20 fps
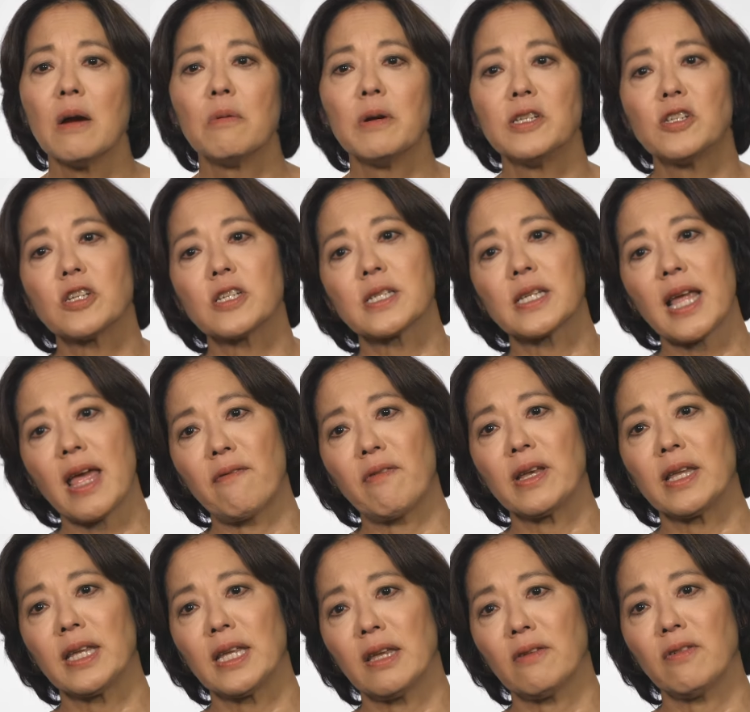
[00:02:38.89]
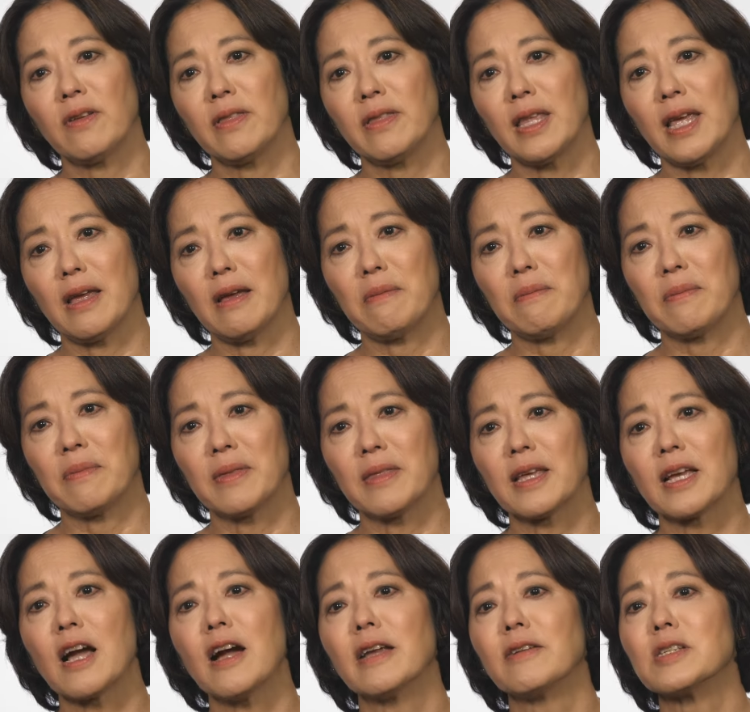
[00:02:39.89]
We just haven't given them
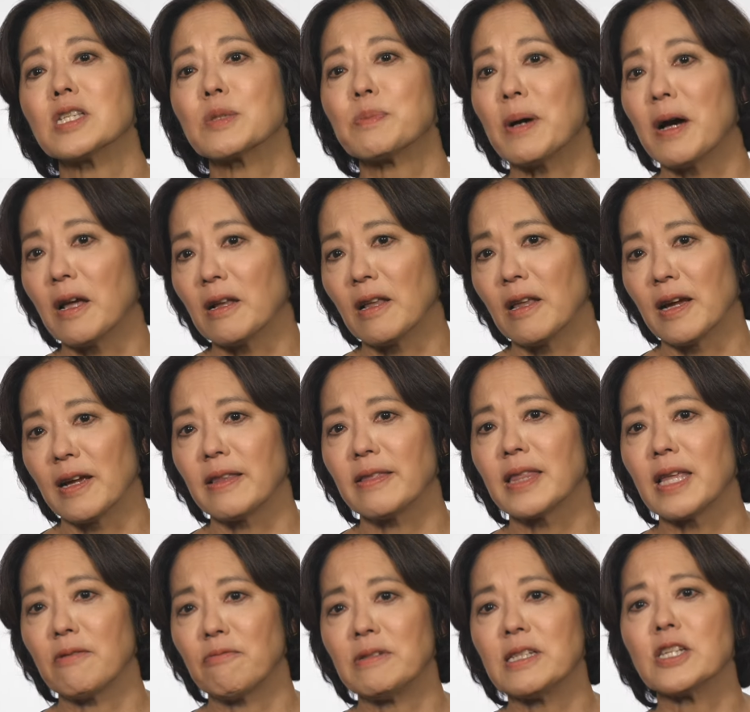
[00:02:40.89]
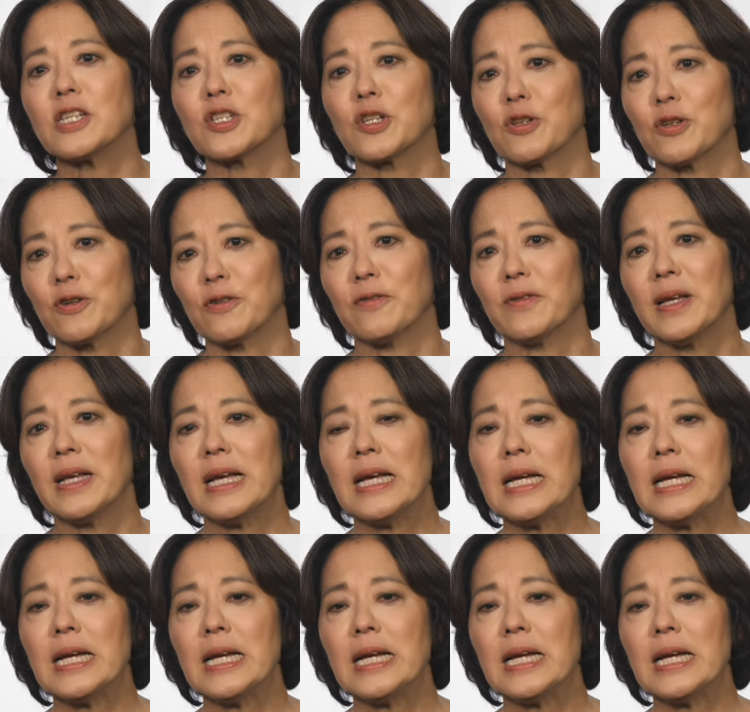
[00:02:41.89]
the kind of spotlight they deserve.